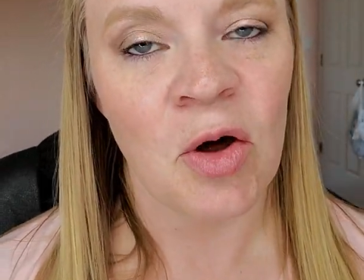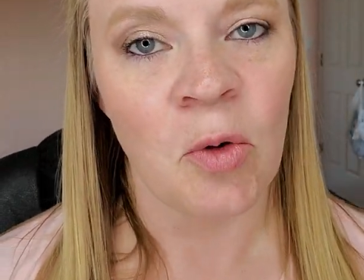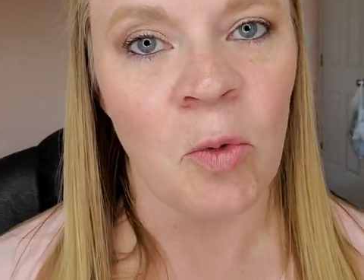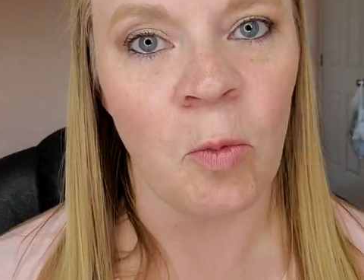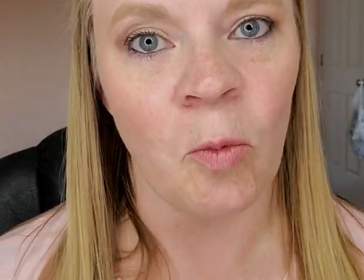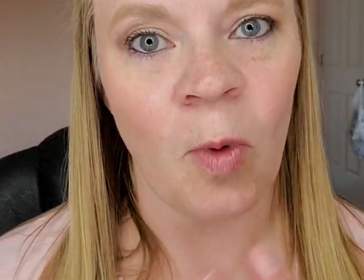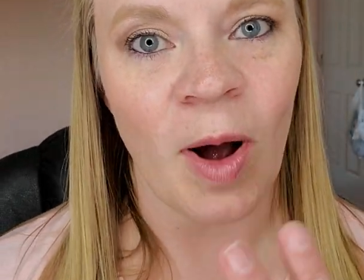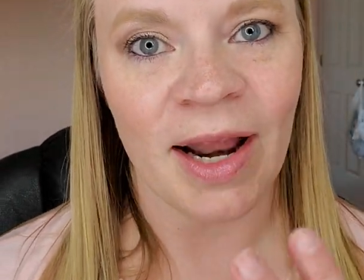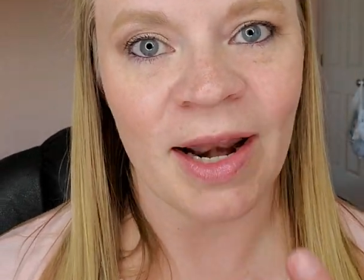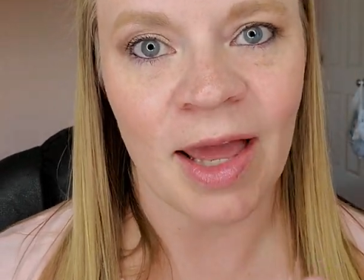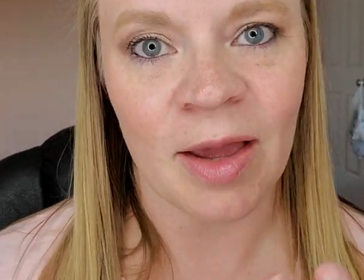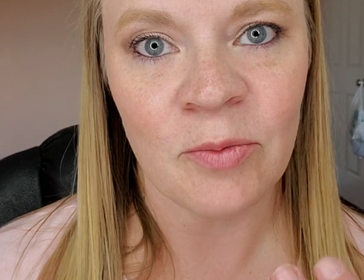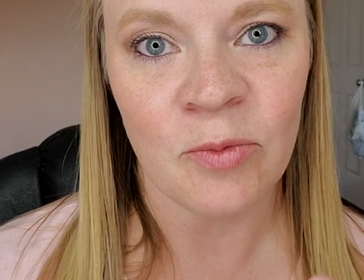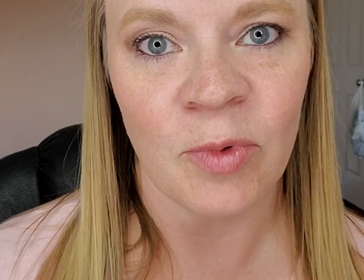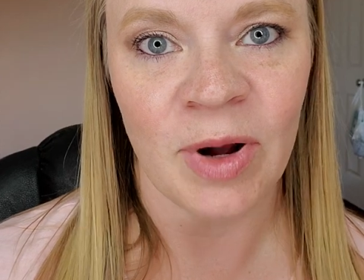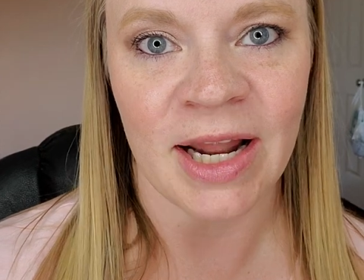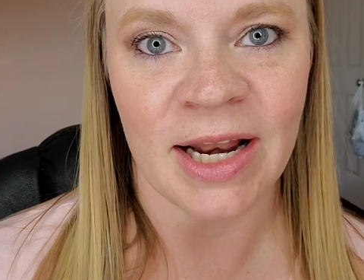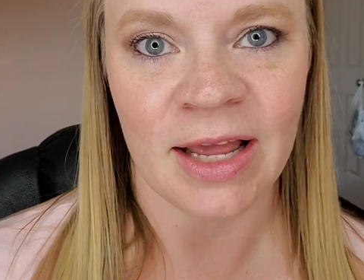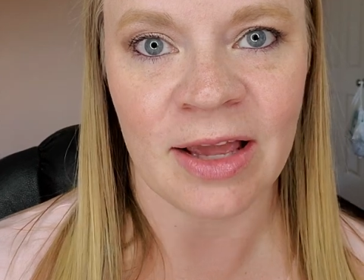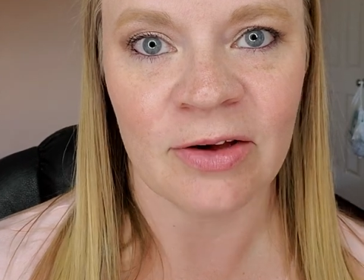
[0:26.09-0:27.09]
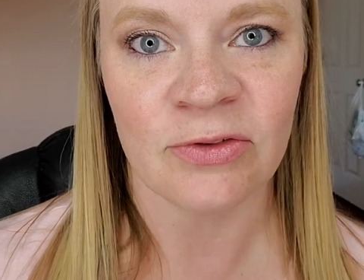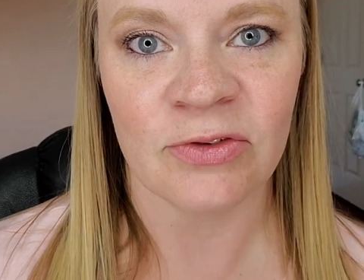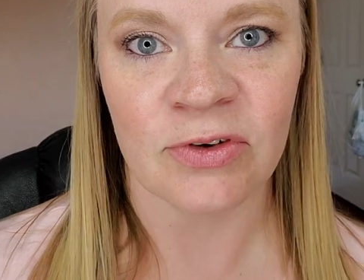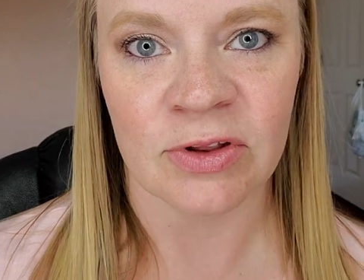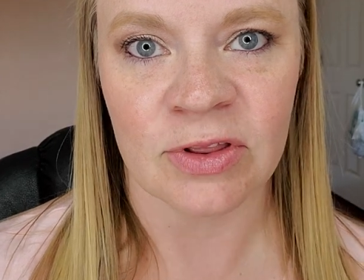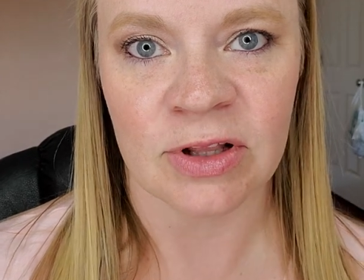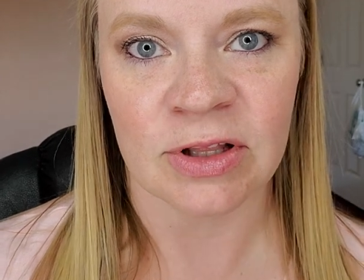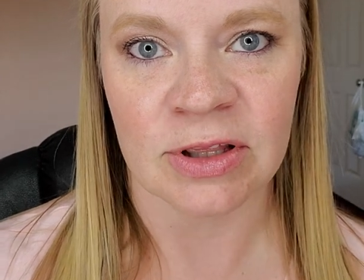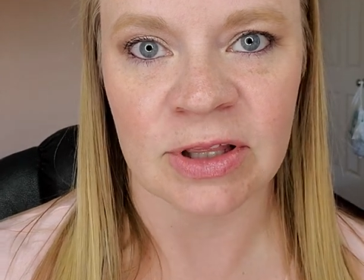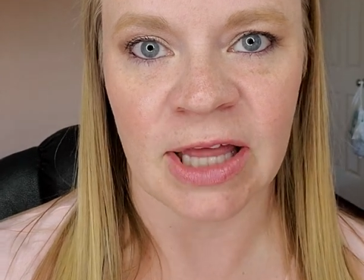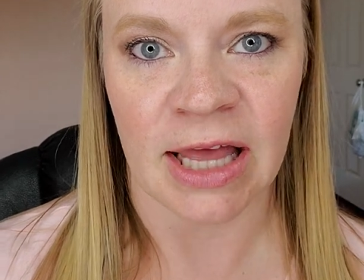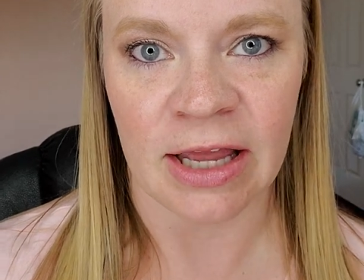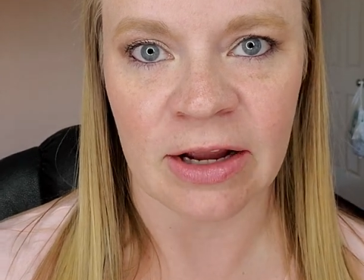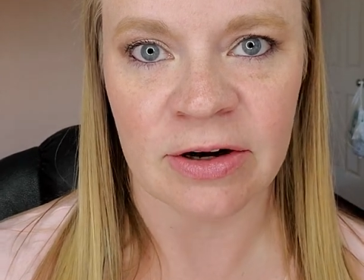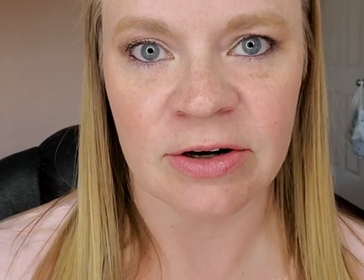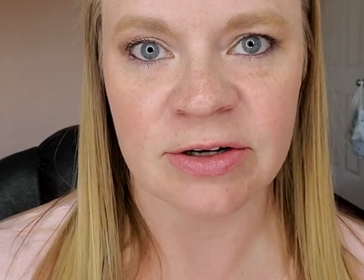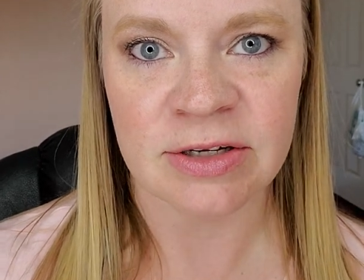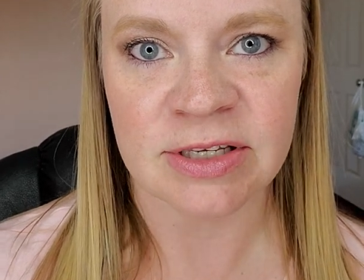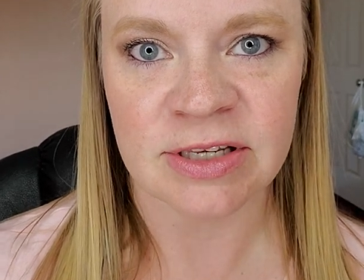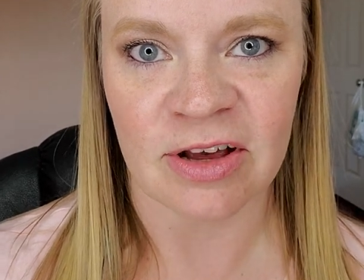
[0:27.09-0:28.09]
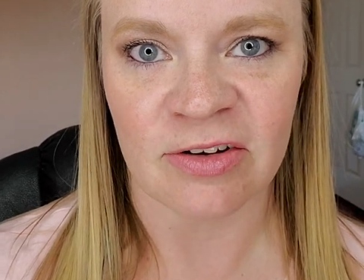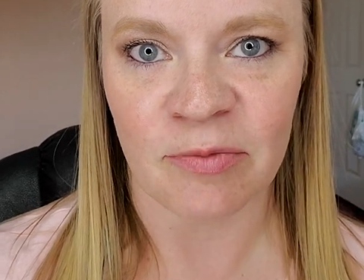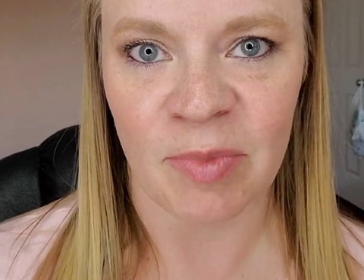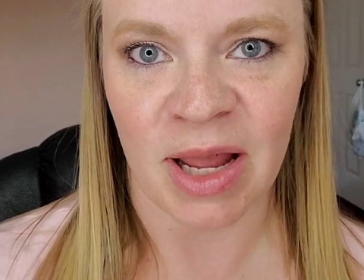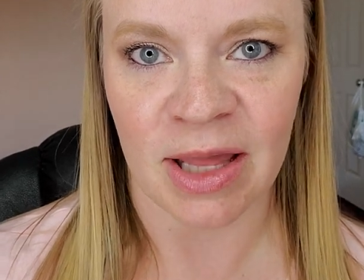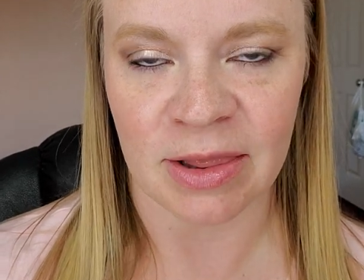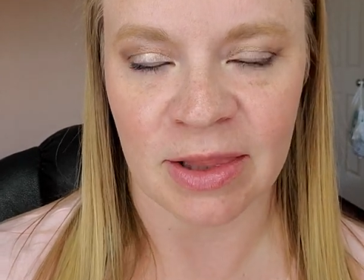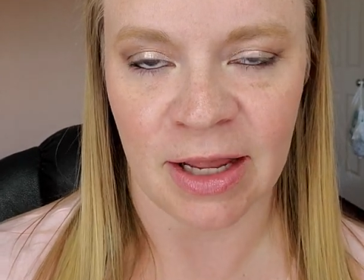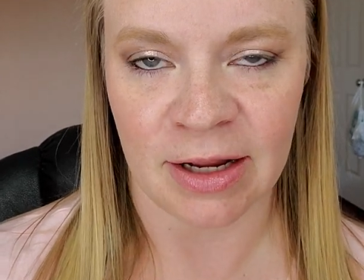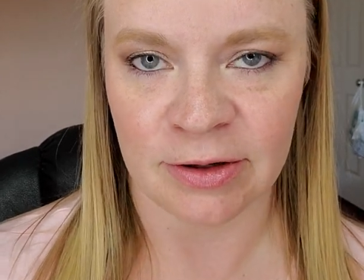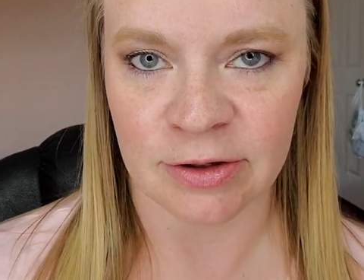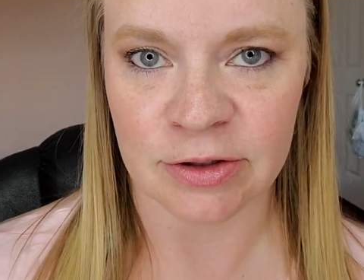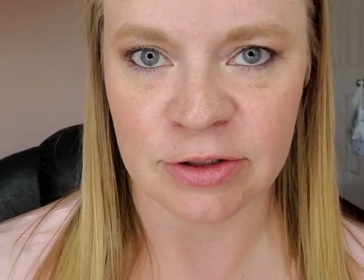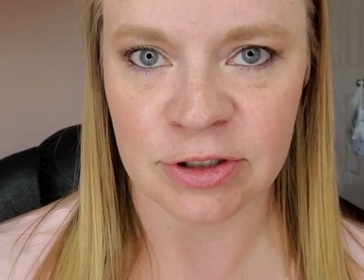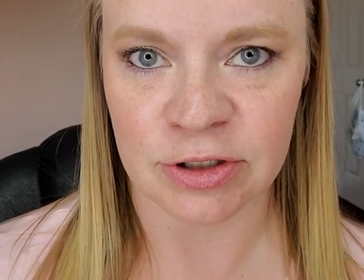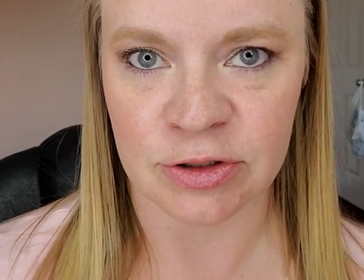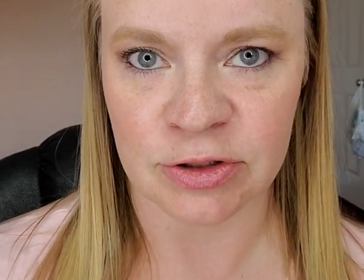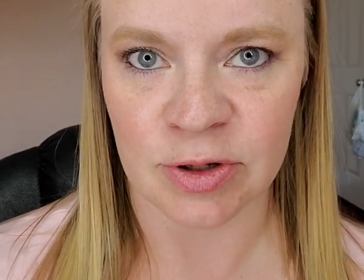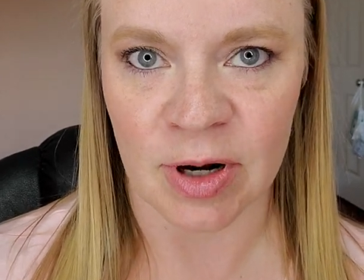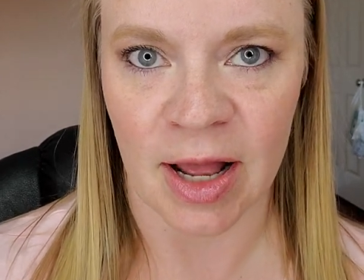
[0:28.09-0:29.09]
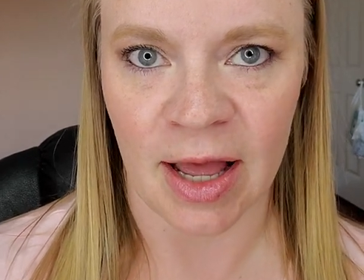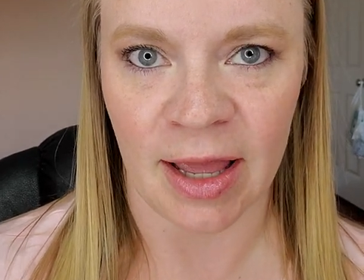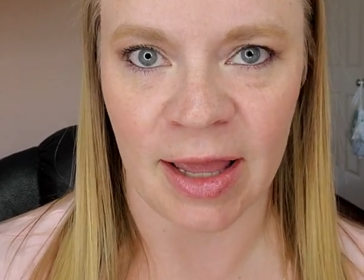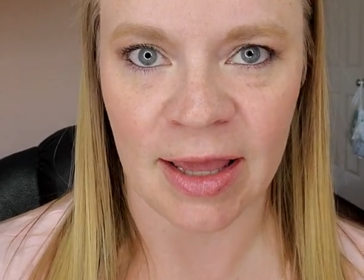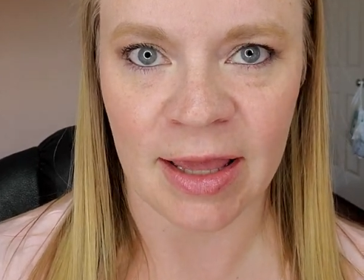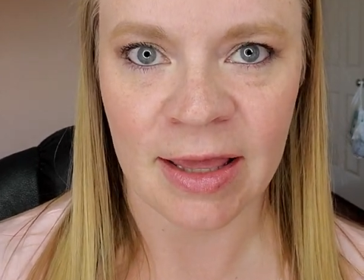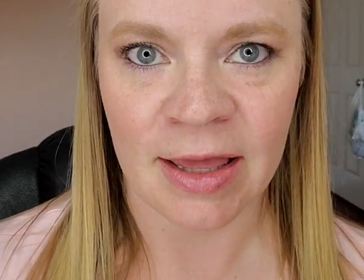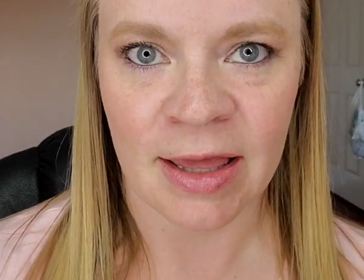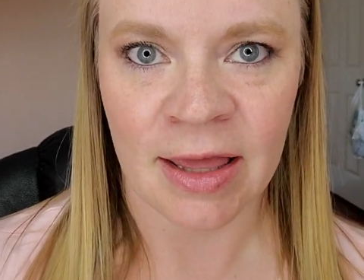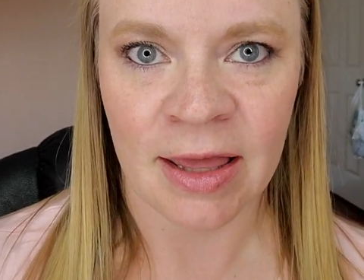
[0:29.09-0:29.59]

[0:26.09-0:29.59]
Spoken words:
when I'm waiting for the layers of my liner to dry,